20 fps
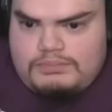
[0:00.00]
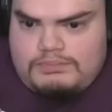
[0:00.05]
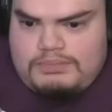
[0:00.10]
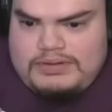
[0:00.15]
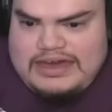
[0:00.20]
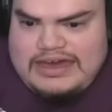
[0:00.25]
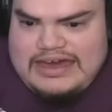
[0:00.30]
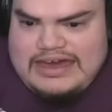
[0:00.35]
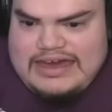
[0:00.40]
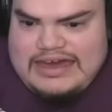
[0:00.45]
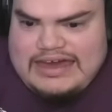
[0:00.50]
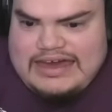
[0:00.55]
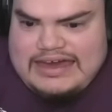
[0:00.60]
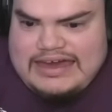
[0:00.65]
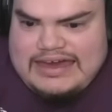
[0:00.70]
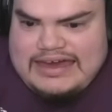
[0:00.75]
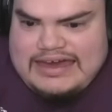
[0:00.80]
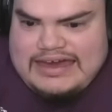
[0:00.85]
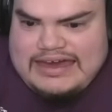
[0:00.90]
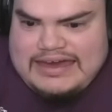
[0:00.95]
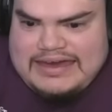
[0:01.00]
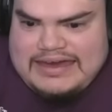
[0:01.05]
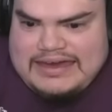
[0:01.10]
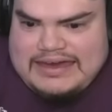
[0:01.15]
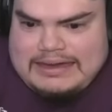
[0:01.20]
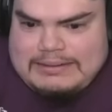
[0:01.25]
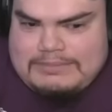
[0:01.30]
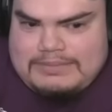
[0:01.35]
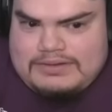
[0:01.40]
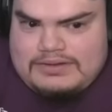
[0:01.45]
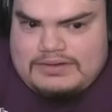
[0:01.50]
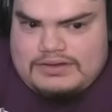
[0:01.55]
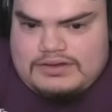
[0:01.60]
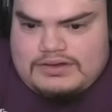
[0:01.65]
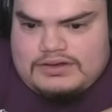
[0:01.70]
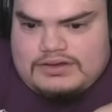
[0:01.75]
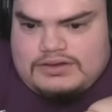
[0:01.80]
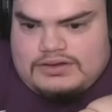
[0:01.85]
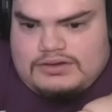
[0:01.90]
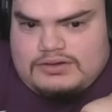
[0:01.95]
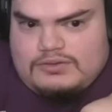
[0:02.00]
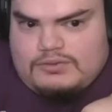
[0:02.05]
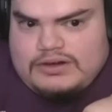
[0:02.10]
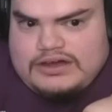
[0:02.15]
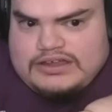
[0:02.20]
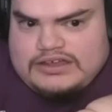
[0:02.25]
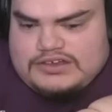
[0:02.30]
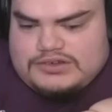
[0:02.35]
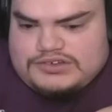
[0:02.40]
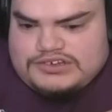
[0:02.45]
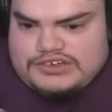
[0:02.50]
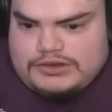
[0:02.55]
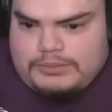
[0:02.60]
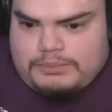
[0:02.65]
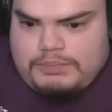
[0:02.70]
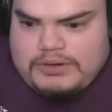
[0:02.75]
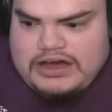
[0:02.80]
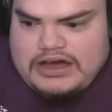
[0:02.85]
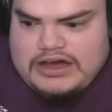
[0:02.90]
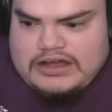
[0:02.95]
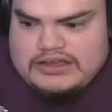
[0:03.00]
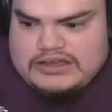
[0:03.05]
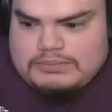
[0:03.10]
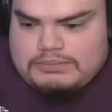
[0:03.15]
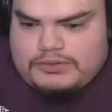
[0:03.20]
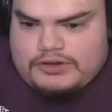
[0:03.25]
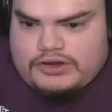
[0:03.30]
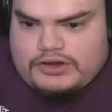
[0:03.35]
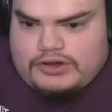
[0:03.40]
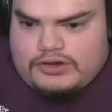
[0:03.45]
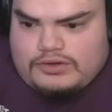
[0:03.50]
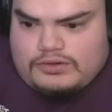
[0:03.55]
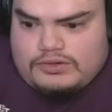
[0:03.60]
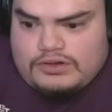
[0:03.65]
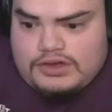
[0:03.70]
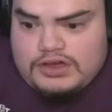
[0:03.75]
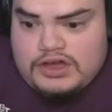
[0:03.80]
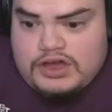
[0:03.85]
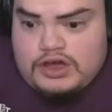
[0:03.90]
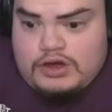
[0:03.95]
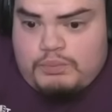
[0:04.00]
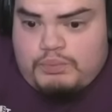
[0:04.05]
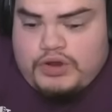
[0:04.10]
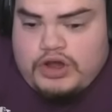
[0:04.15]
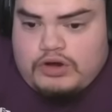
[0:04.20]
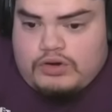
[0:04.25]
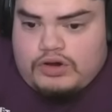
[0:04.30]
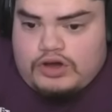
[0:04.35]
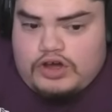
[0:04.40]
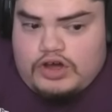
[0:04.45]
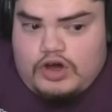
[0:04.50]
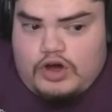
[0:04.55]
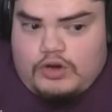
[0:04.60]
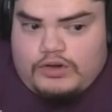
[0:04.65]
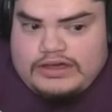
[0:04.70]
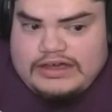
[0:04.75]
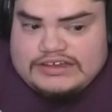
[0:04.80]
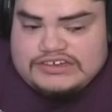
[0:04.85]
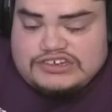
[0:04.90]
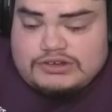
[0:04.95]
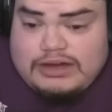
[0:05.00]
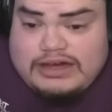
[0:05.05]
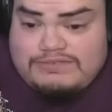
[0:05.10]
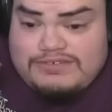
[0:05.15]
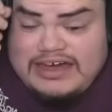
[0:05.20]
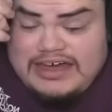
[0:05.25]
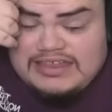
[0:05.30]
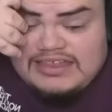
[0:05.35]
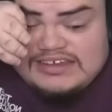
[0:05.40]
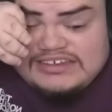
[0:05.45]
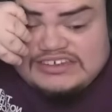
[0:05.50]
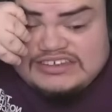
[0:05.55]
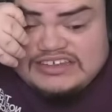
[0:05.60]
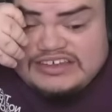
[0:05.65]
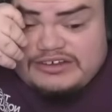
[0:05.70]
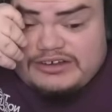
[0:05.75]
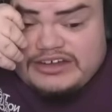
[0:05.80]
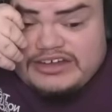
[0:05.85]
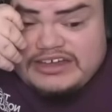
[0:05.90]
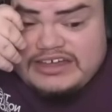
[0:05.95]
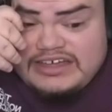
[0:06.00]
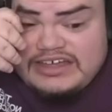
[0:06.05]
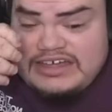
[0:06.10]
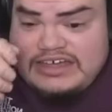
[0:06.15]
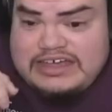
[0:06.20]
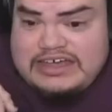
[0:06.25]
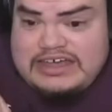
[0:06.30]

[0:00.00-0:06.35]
Babe! Way to use your body, bro. Bro, okay, so I've had this theory